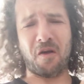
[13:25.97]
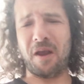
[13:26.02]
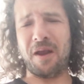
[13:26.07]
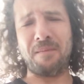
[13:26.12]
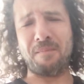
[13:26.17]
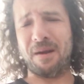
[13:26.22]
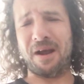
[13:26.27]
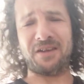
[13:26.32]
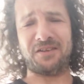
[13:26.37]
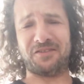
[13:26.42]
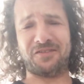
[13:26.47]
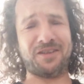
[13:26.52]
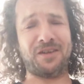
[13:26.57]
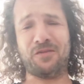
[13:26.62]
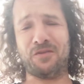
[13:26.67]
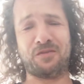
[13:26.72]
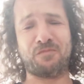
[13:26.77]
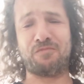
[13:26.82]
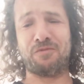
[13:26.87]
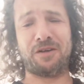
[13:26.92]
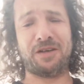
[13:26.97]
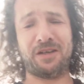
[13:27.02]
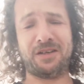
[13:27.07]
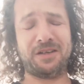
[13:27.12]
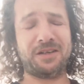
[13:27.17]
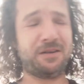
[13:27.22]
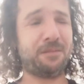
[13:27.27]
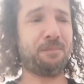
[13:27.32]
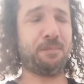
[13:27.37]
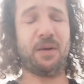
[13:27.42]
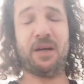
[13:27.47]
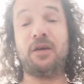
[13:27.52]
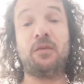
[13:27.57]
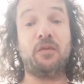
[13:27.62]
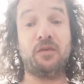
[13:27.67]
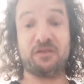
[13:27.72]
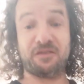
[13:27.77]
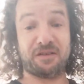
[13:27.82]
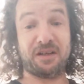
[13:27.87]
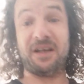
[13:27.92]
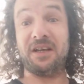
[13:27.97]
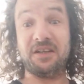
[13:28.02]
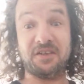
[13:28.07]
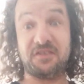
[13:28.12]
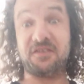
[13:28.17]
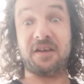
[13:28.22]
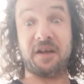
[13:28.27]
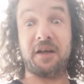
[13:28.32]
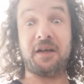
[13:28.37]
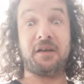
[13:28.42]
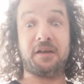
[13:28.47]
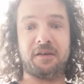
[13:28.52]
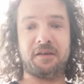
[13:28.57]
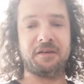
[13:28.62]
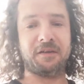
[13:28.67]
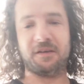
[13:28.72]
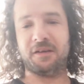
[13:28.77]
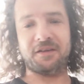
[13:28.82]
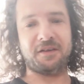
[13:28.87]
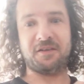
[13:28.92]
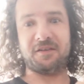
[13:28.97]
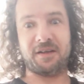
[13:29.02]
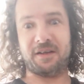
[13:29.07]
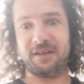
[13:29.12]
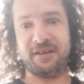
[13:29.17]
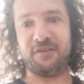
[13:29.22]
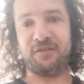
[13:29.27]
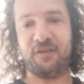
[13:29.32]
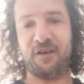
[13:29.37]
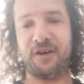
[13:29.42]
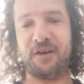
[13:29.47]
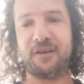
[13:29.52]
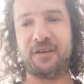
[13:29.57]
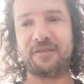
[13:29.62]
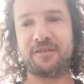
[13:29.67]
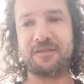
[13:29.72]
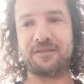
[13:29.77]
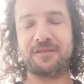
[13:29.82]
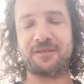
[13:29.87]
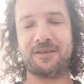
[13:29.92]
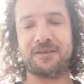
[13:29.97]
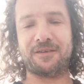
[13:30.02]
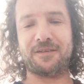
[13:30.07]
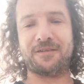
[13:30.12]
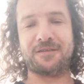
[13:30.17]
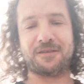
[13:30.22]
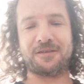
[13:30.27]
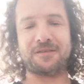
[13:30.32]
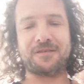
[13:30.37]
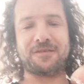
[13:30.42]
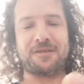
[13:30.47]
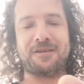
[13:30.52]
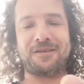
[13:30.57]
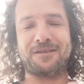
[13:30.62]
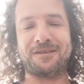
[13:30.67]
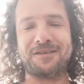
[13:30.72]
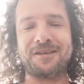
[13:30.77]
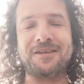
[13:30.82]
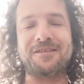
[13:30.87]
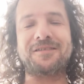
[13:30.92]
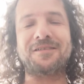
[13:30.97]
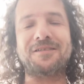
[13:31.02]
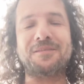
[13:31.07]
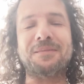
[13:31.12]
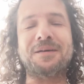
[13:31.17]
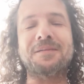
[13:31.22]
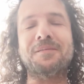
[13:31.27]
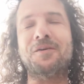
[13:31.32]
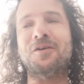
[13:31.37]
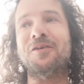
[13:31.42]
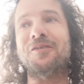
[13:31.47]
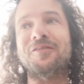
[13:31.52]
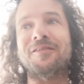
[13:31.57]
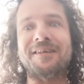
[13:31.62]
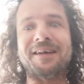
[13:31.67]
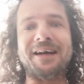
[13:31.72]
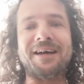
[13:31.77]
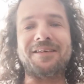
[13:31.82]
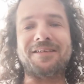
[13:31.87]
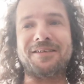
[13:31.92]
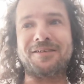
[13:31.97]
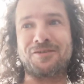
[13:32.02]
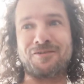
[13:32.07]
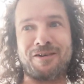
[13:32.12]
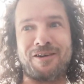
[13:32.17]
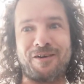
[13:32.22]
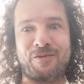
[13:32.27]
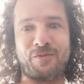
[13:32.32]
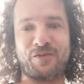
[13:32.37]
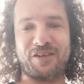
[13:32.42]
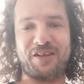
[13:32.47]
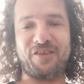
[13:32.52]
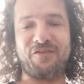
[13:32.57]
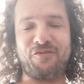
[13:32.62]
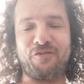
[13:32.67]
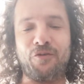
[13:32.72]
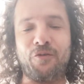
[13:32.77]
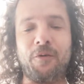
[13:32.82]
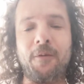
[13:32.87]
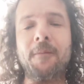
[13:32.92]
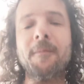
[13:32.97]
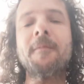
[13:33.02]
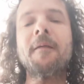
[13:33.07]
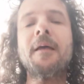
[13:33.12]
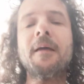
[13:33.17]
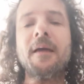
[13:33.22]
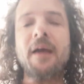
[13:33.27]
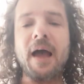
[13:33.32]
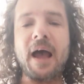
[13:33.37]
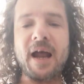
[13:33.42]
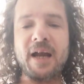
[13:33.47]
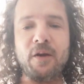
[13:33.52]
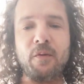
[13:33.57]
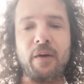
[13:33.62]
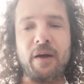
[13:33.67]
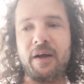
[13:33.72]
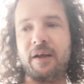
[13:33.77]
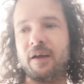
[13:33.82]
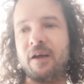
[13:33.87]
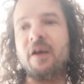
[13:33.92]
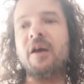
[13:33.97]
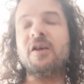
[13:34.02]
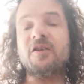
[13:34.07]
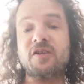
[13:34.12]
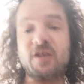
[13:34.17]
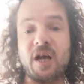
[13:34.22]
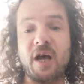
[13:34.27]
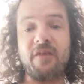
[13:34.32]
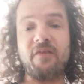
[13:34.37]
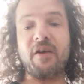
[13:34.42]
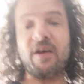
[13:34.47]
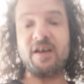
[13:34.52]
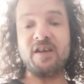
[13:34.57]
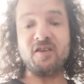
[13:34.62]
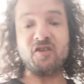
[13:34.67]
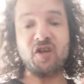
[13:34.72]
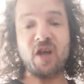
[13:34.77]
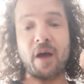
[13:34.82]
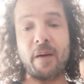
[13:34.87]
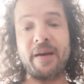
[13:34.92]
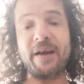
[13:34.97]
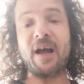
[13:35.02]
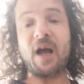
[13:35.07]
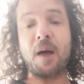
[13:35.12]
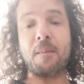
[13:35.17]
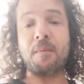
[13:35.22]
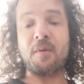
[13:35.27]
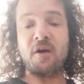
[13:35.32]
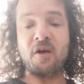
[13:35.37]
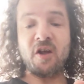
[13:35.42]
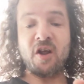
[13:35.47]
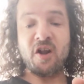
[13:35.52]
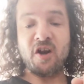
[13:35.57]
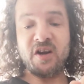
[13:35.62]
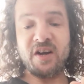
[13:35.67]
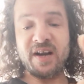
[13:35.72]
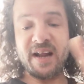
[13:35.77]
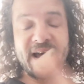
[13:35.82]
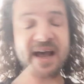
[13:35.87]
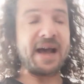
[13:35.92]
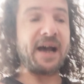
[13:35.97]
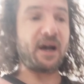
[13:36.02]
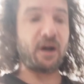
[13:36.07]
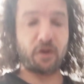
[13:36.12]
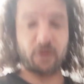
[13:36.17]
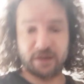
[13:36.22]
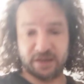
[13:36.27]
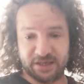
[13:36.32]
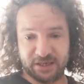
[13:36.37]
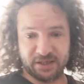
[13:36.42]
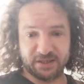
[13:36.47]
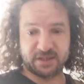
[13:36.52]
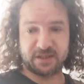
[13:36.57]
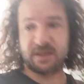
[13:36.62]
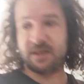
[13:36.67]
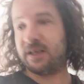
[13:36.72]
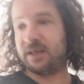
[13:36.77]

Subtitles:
immense. It was brilliant, but it was insane and insanely fast. So this is a bit more of a relaxing drive with the F4. Anyway, server is going up now. It